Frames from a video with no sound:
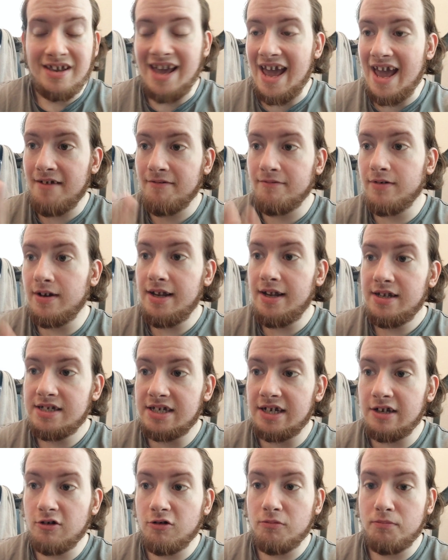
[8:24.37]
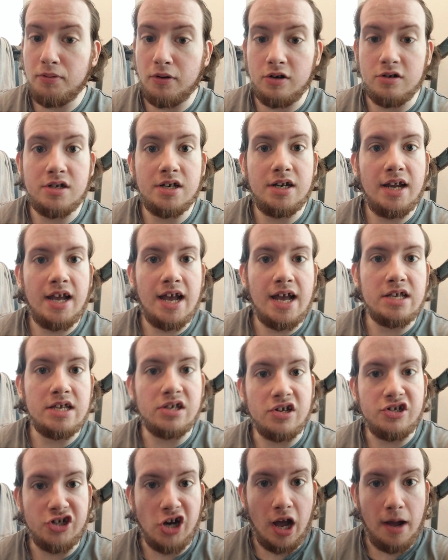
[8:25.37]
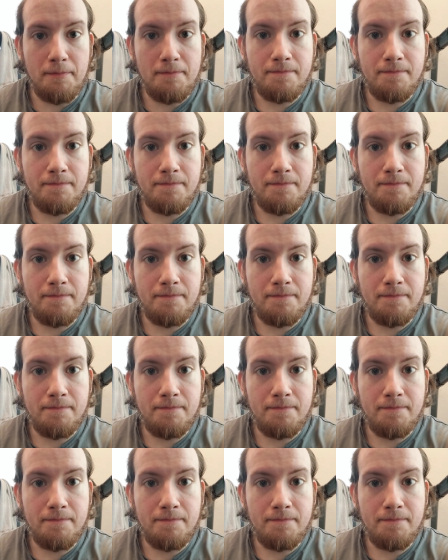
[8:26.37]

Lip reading: Every single person has a job.